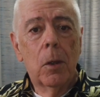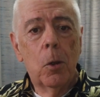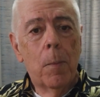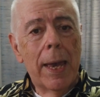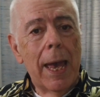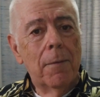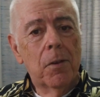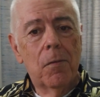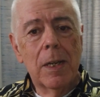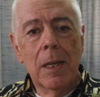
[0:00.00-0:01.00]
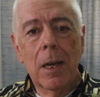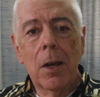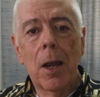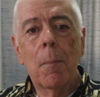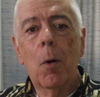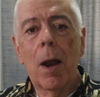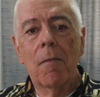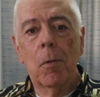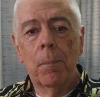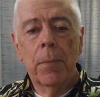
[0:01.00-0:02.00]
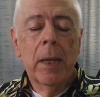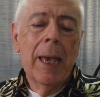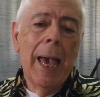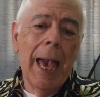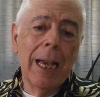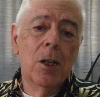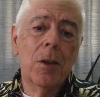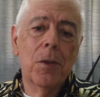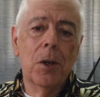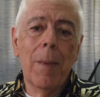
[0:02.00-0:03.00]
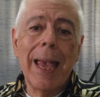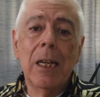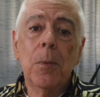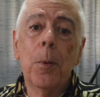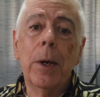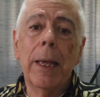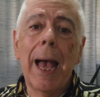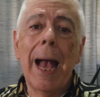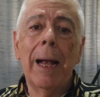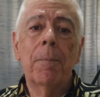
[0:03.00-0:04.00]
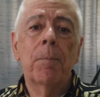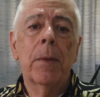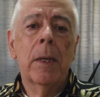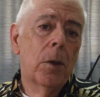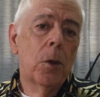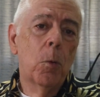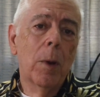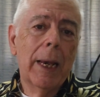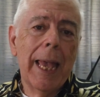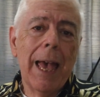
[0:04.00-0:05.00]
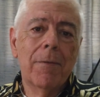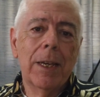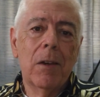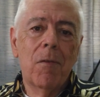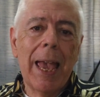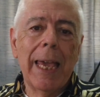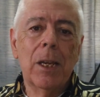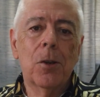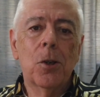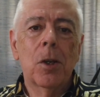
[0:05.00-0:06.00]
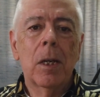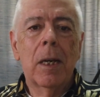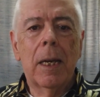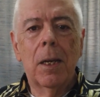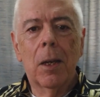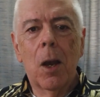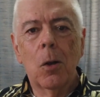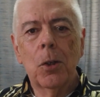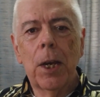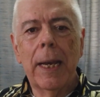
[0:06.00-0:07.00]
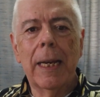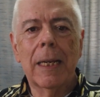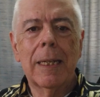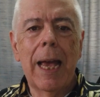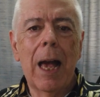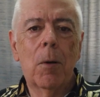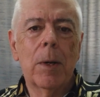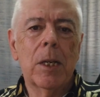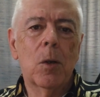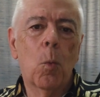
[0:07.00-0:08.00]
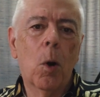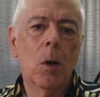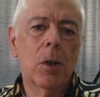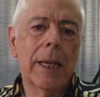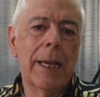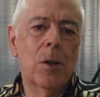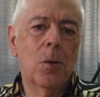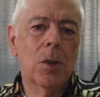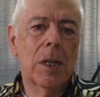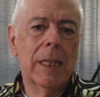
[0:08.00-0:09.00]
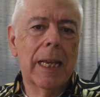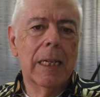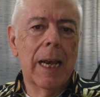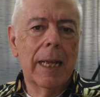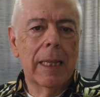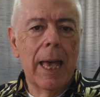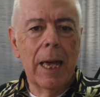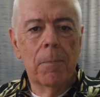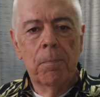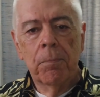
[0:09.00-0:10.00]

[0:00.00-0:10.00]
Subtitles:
You may have to visit a number of them. Actually, the demand's pretty high. You really have an advantage in negotiating salaries and work schedules and things like that.